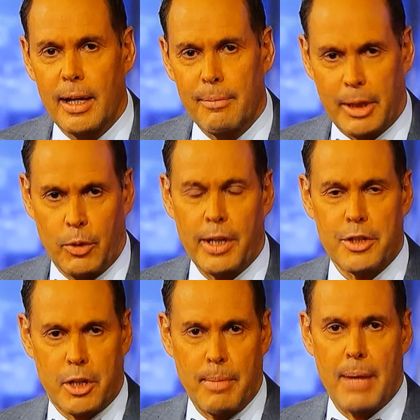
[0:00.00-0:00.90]
And the
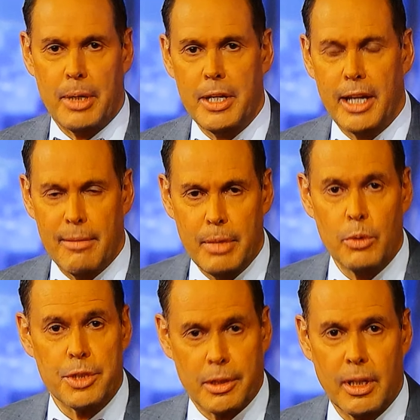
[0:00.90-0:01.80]
greatest commandment he gave me
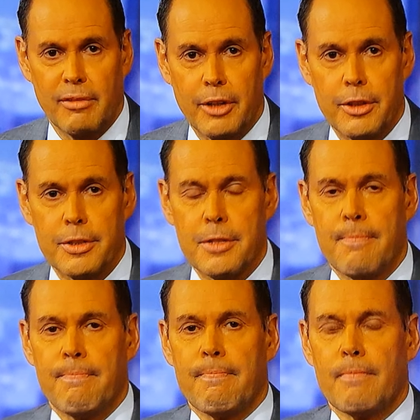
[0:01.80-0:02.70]
was to love others.
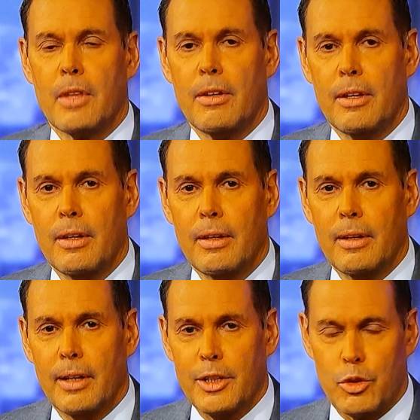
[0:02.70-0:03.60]

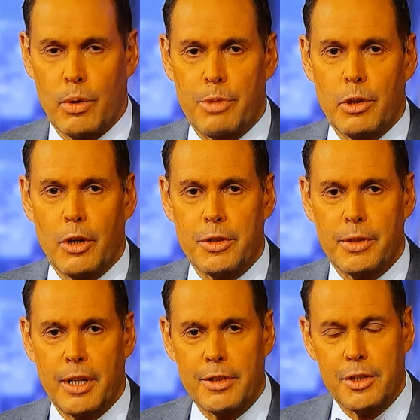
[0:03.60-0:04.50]
And Scripture
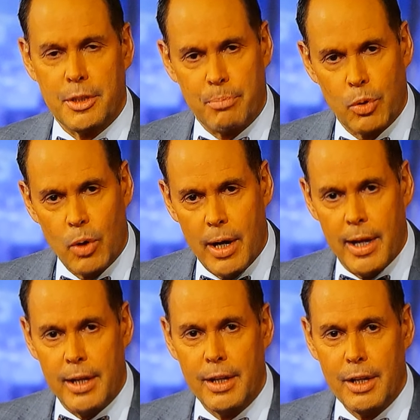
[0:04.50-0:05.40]
also tells us to
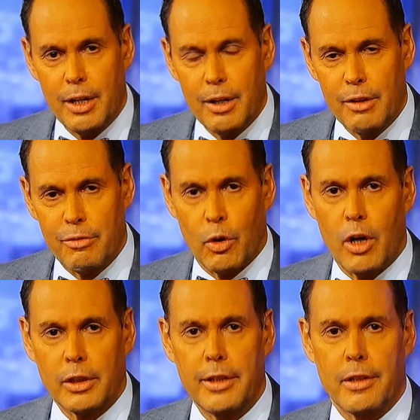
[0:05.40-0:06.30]
pray for
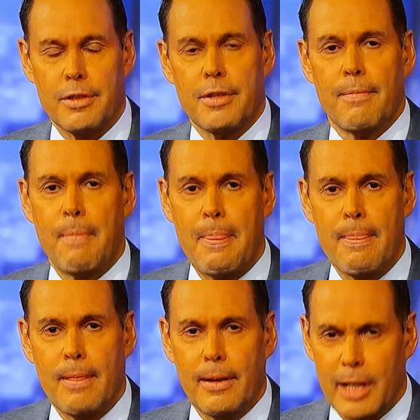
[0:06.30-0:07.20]
our leaders.
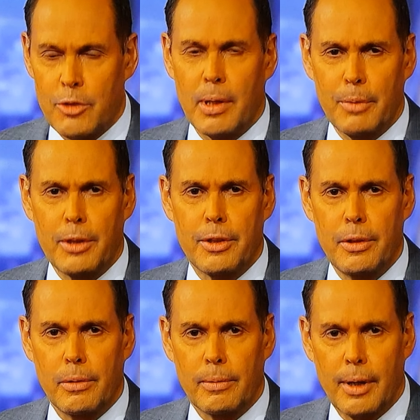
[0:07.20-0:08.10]
And that's what I'm going to
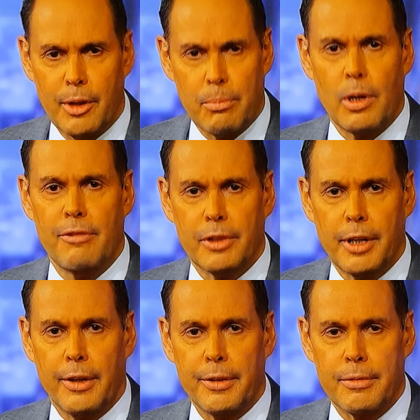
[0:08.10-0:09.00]
do. I'm going to pray for
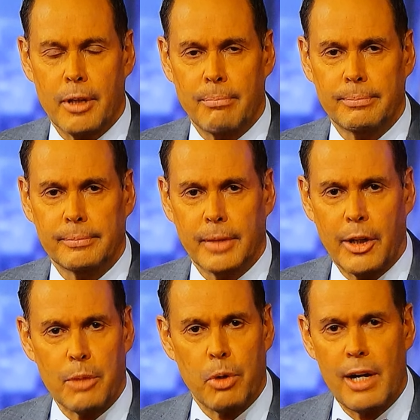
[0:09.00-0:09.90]
Donald Trump.
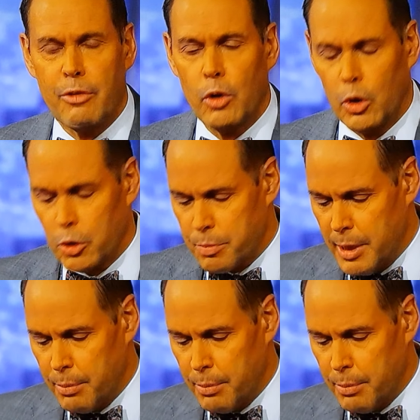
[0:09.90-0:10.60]
I'm going to pray for all those